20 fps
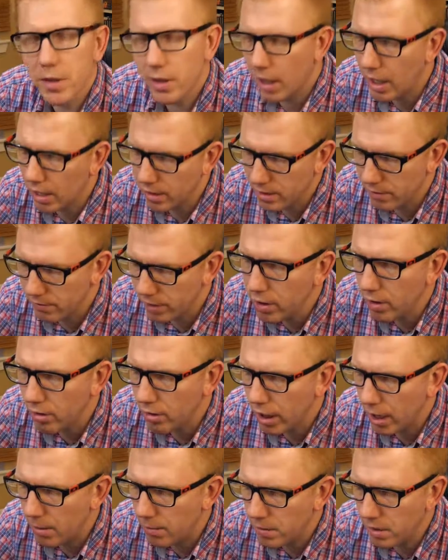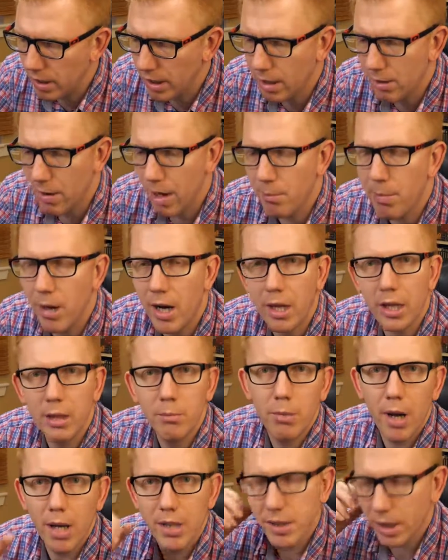They had some video games, like a
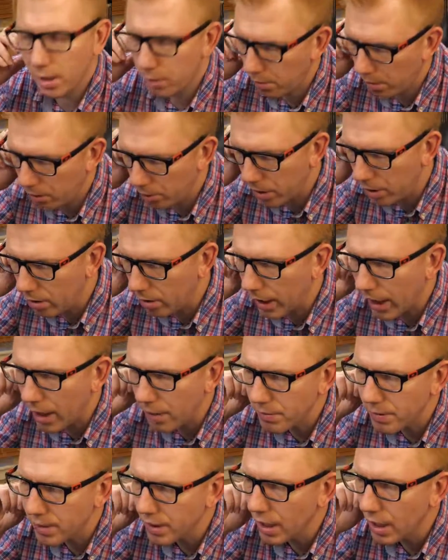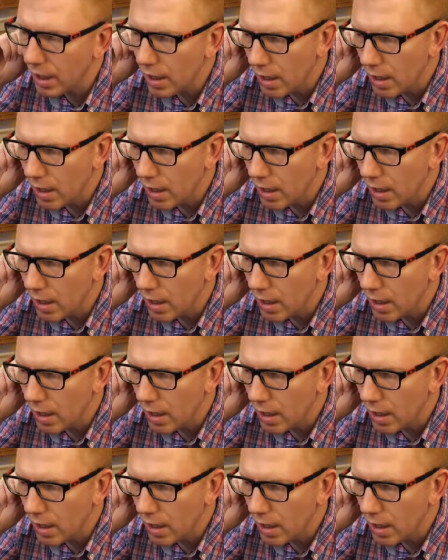bargain basket with video games,